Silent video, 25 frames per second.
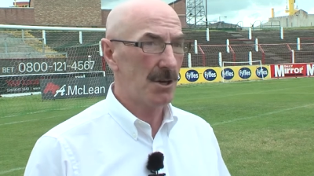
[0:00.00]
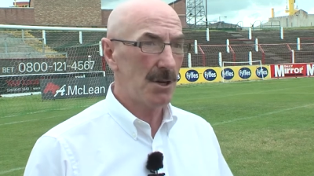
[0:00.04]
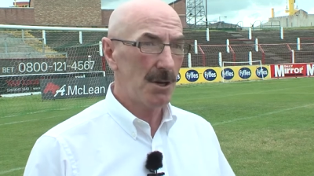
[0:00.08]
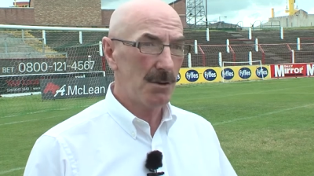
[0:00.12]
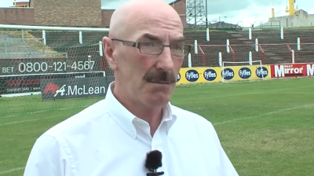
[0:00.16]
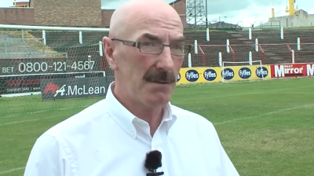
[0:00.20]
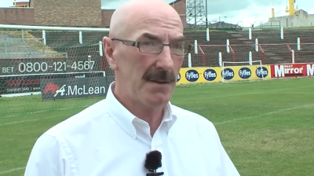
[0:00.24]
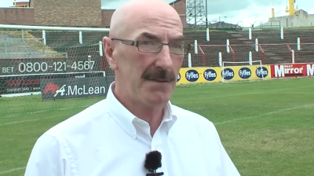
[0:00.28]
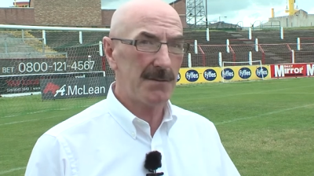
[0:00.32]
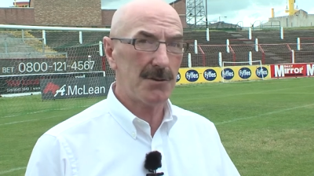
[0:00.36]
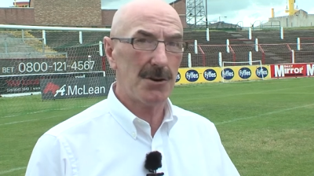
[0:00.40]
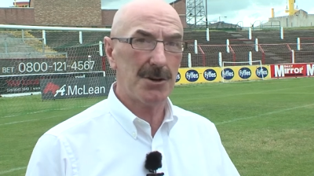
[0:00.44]

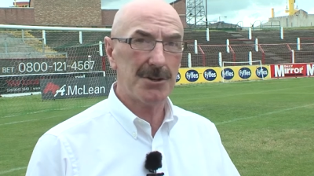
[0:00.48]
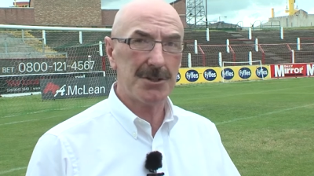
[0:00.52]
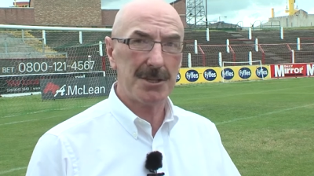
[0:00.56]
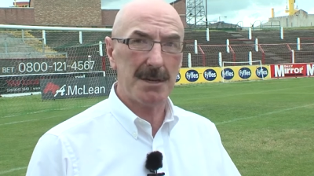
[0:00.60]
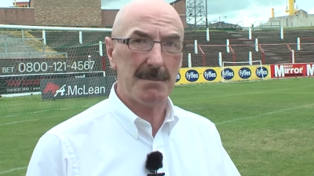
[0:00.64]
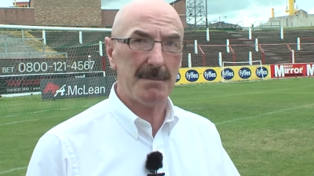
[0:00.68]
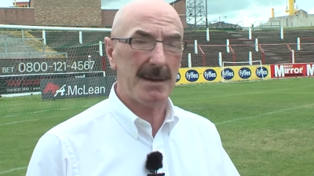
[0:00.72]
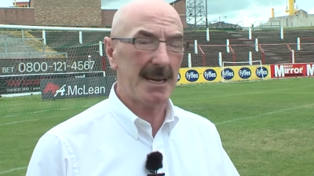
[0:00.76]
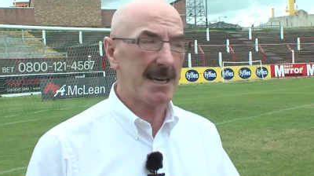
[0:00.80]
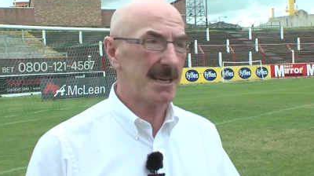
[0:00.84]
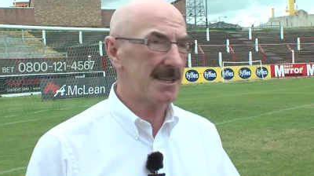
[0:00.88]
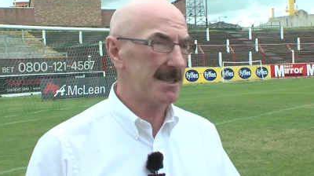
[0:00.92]
We've got to
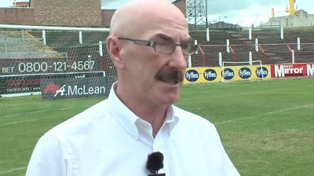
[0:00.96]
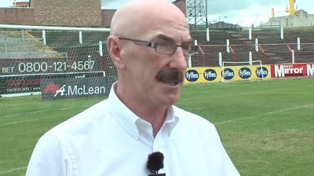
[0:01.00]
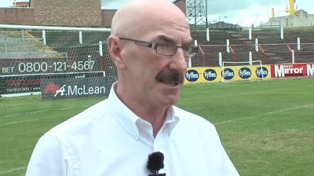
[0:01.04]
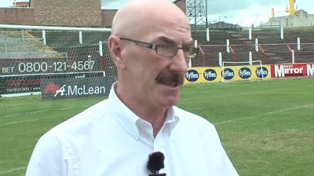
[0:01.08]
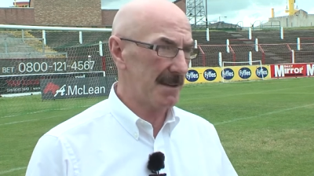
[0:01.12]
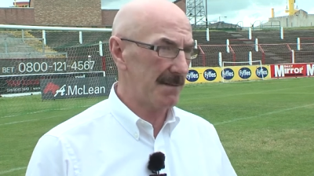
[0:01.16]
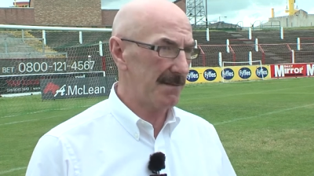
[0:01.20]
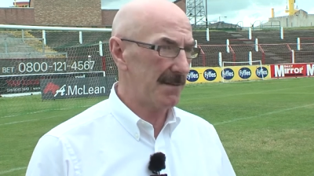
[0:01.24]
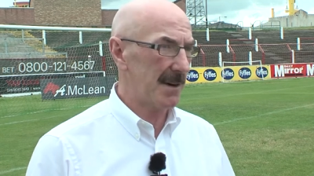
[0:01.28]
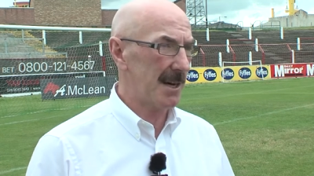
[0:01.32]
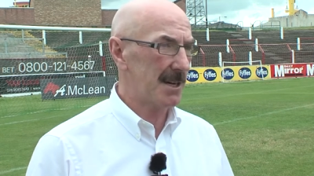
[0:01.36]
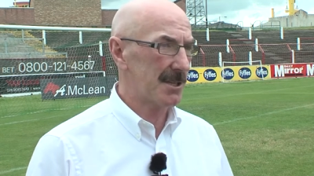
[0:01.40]
make it that the
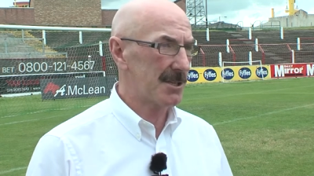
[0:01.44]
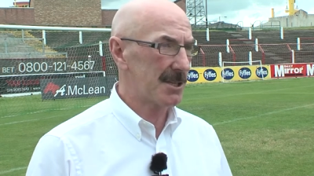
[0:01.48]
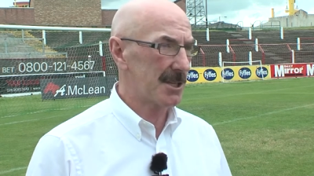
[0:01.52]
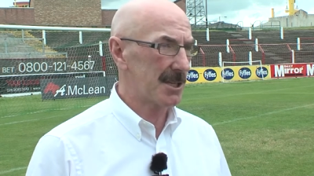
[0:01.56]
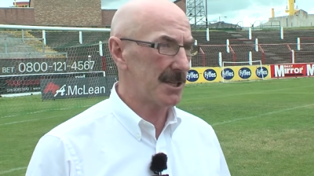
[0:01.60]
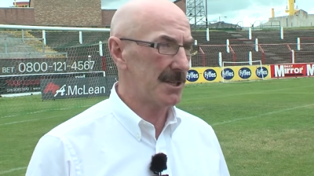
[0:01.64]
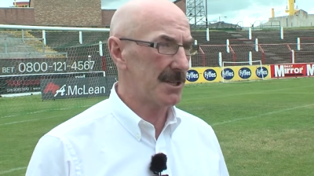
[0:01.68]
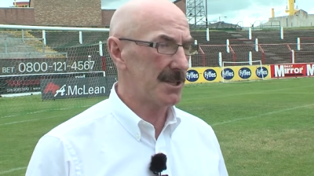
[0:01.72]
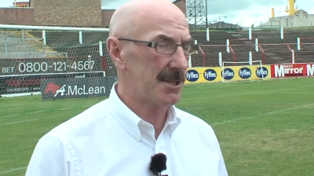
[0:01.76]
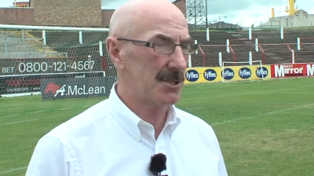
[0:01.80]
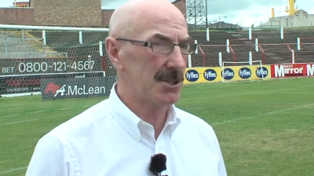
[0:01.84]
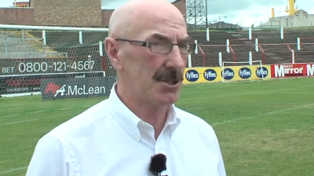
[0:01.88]
fans
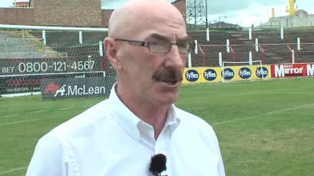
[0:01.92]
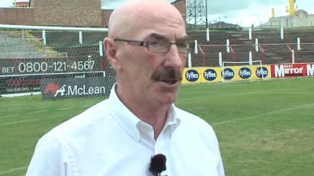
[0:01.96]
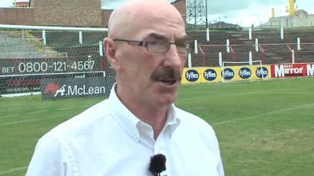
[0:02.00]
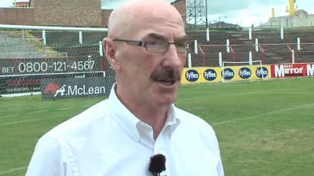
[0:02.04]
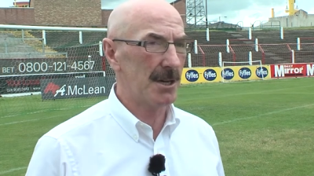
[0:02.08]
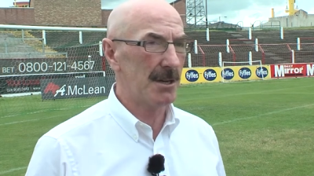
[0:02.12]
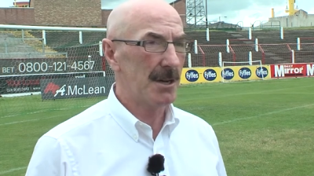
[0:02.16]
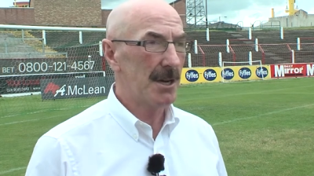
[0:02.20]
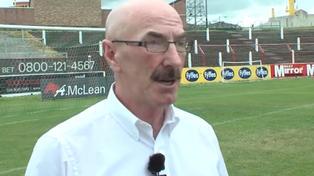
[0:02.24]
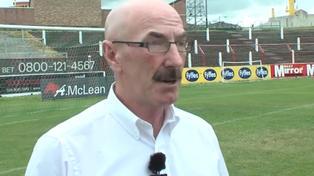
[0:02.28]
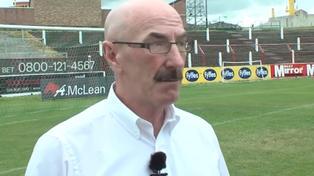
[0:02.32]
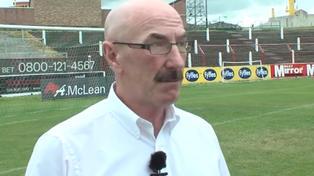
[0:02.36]
can enjoy it.
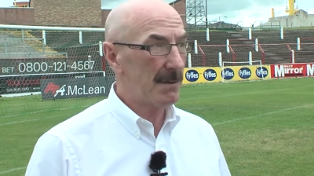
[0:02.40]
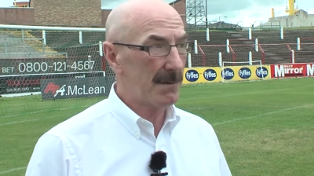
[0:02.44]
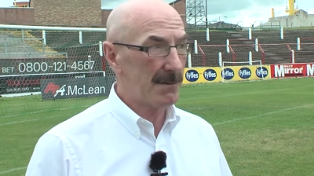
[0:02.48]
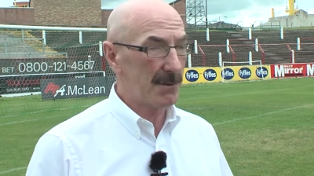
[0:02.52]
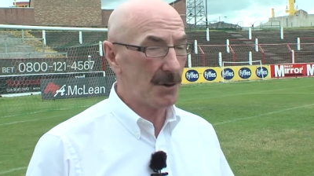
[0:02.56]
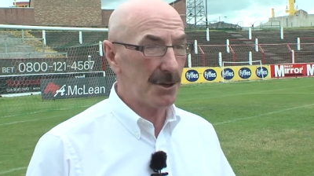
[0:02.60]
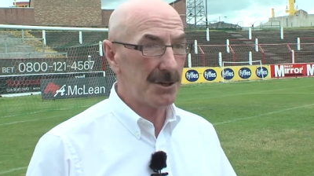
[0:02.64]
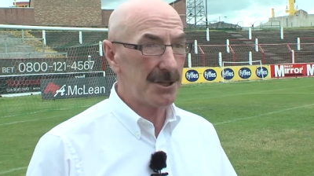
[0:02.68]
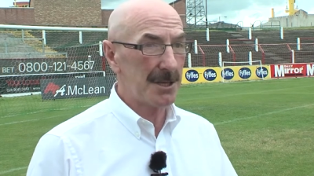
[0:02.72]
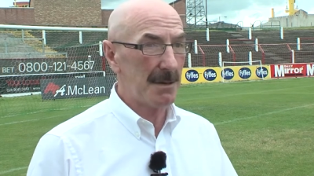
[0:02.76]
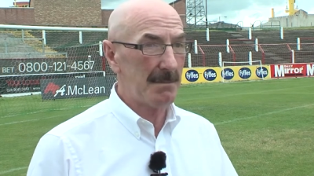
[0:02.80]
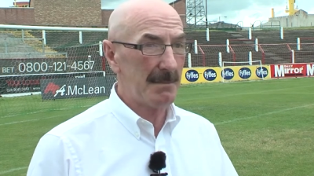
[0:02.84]
We've
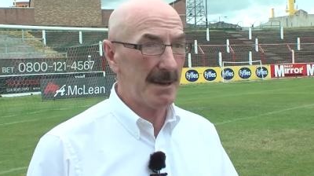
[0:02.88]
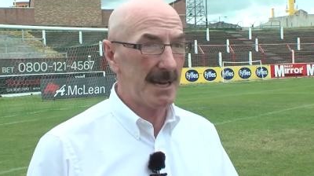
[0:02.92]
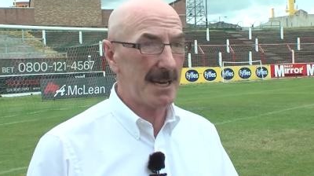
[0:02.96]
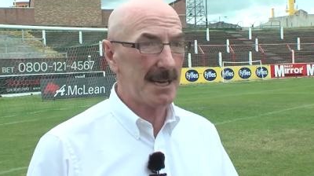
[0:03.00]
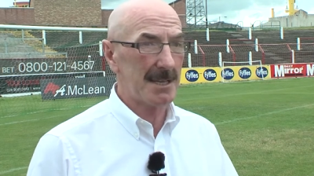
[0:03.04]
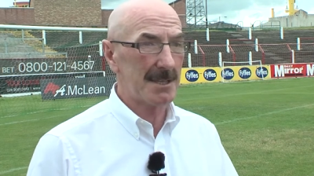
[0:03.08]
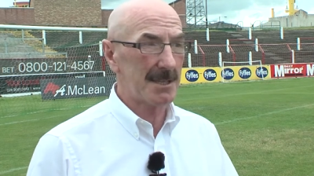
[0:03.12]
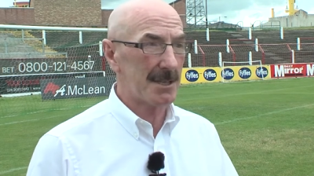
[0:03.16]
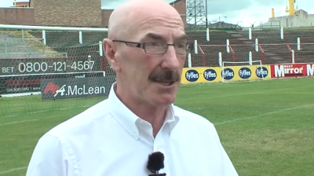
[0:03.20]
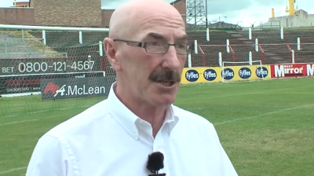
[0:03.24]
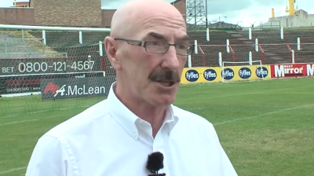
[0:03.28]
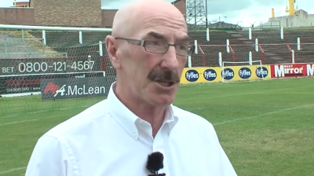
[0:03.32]
got to make it
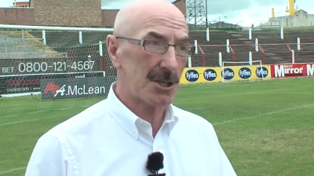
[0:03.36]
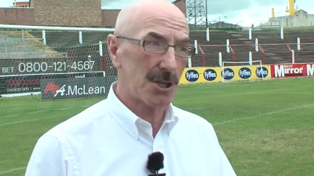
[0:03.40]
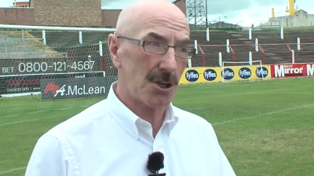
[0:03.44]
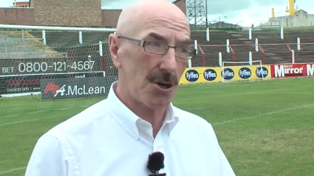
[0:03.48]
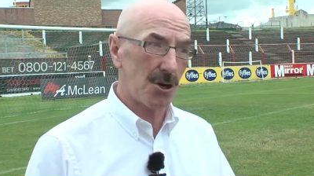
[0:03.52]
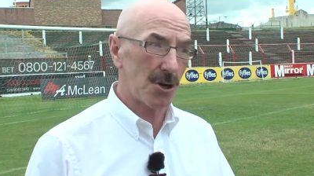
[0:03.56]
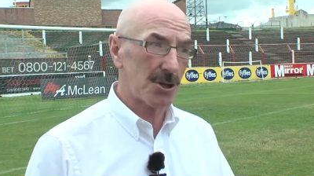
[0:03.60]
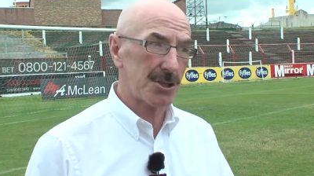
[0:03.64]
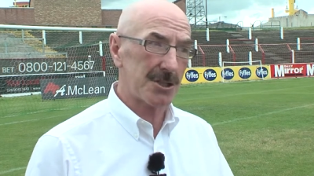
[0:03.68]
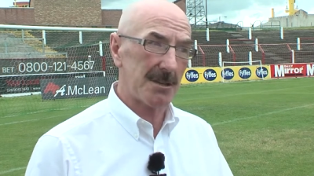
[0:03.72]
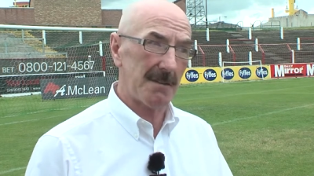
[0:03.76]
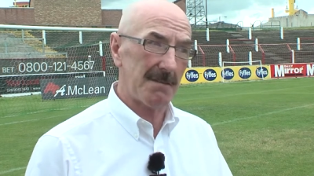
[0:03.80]
that it's
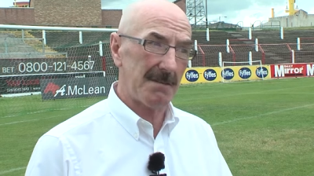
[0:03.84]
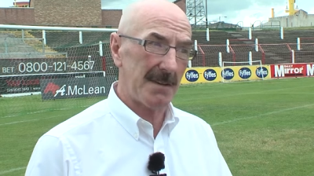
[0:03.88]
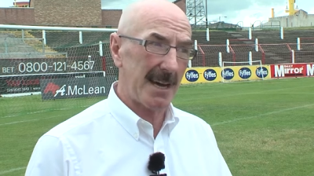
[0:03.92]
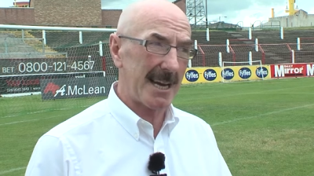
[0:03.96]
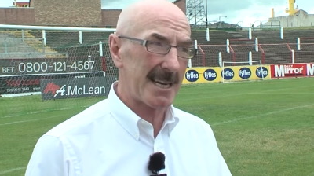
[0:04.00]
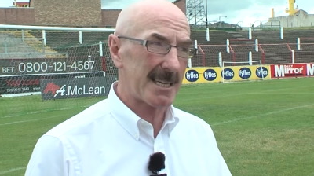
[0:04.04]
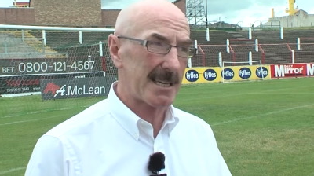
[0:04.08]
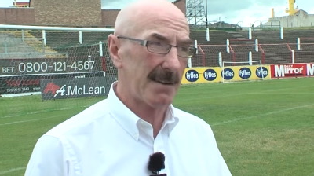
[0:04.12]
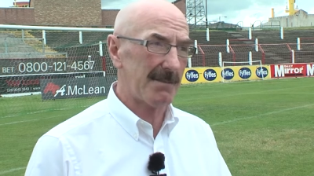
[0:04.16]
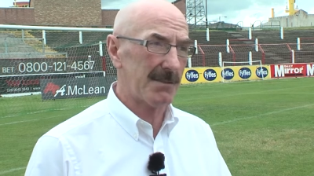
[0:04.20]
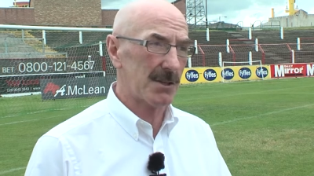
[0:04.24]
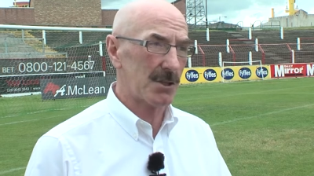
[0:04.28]
cost
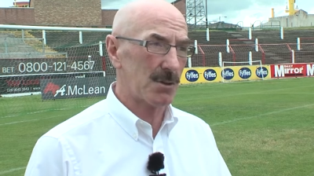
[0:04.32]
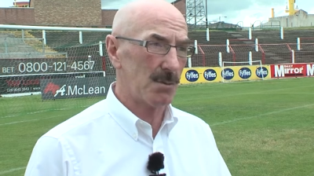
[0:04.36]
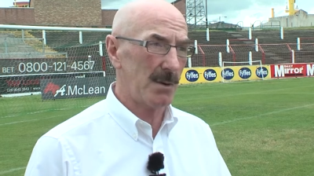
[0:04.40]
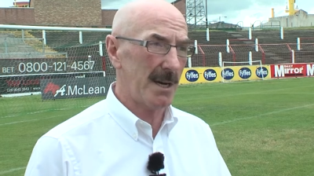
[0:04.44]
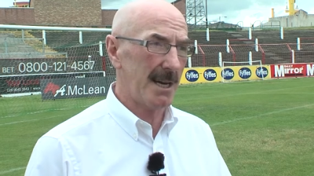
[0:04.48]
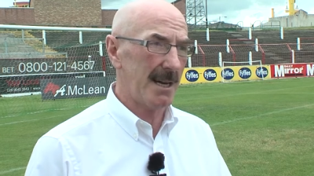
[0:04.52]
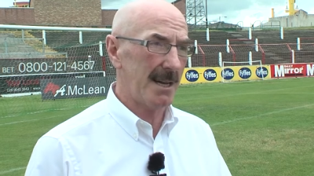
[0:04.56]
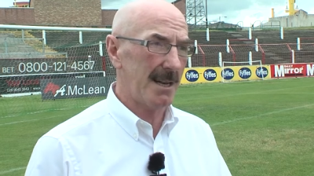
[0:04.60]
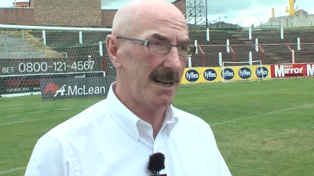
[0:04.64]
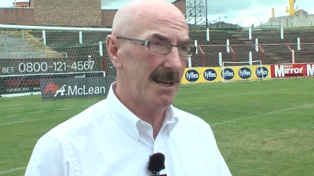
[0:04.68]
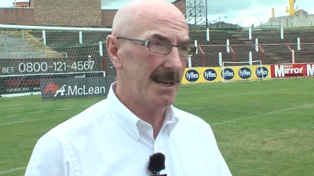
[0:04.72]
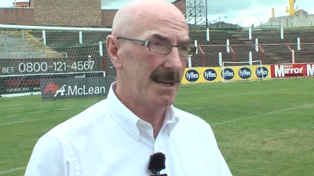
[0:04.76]
effective as well.